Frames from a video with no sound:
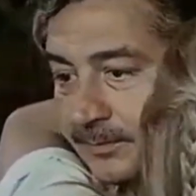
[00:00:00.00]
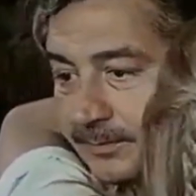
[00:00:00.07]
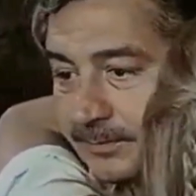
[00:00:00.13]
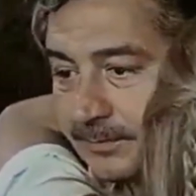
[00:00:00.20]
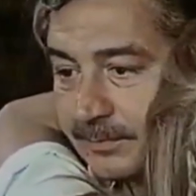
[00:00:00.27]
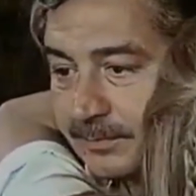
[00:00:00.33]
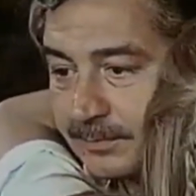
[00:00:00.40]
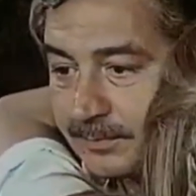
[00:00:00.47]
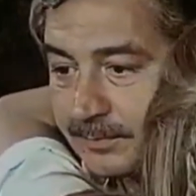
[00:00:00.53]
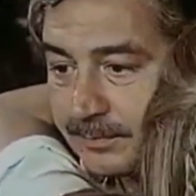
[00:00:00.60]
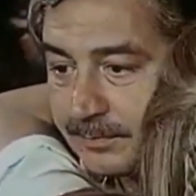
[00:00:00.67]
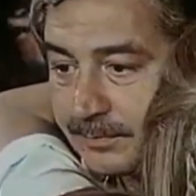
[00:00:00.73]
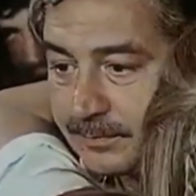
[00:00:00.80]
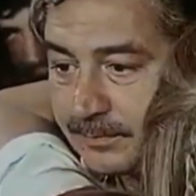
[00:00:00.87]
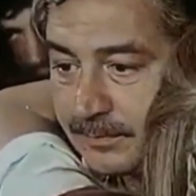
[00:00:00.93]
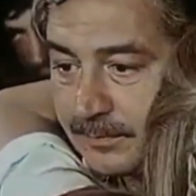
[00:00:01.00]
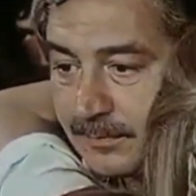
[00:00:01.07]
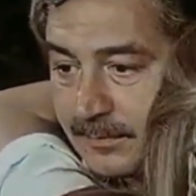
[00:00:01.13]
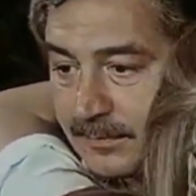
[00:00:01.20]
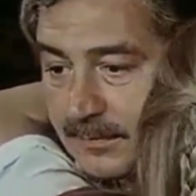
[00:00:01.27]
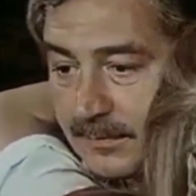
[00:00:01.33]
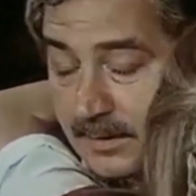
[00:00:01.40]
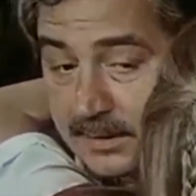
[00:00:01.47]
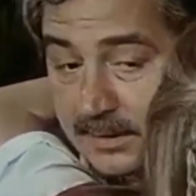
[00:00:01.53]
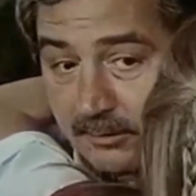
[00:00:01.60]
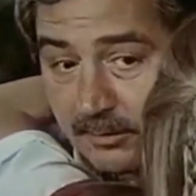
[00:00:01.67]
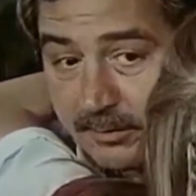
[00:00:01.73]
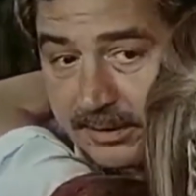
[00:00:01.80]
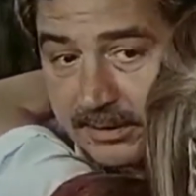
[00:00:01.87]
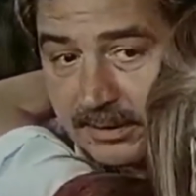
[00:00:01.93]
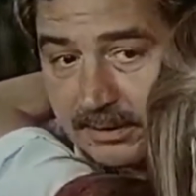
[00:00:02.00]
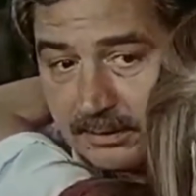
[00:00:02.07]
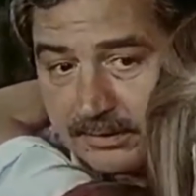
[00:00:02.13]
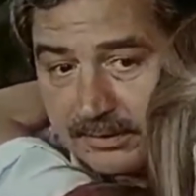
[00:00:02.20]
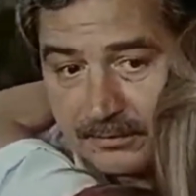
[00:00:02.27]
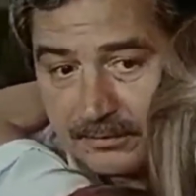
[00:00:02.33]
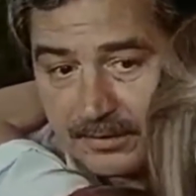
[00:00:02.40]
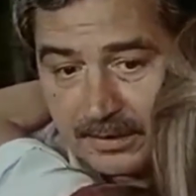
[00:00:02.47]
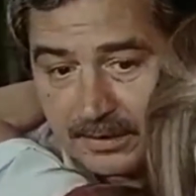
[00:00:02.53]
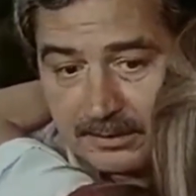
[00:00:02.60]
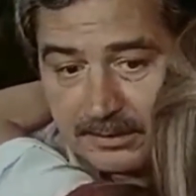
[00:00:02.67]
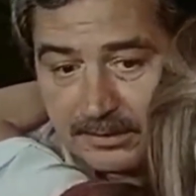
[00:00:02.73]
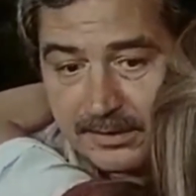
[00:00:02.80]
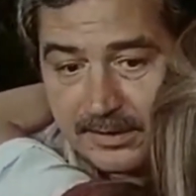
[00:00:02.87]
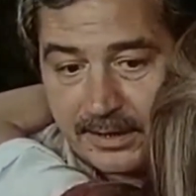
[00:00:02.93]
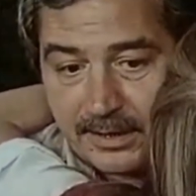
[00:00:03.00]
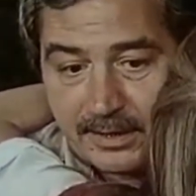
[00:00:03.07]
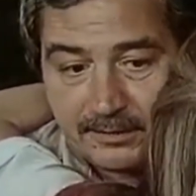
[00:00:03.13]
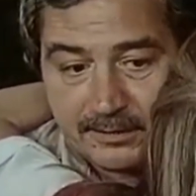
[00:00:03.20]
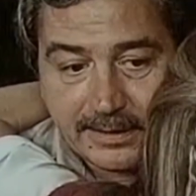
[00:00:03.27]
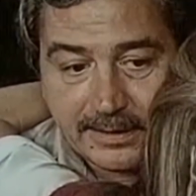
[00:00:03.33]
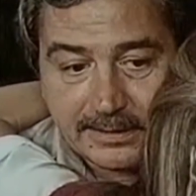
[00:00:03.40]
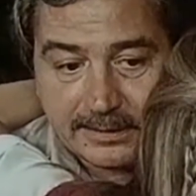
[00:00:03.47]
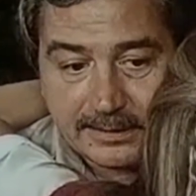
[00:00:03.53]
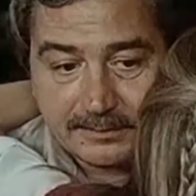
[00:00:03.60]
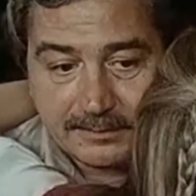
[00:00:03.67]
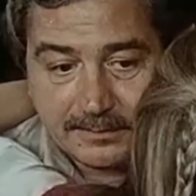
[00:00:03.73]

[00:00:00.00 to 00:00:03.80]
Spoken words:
young girl who is probably the fruit of the relationship with her youthful love.